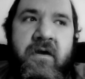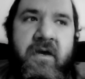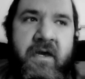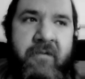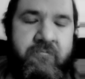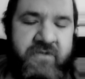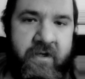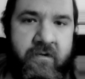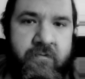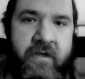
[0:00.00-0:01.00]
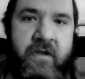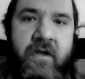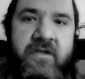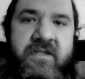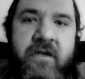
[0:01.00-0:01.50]
I'm zeroing in
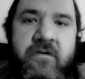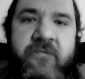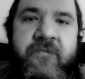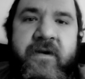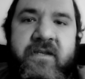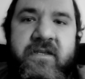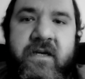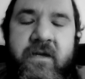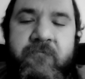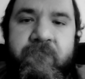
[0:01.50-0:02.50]
on Senator Feinstein.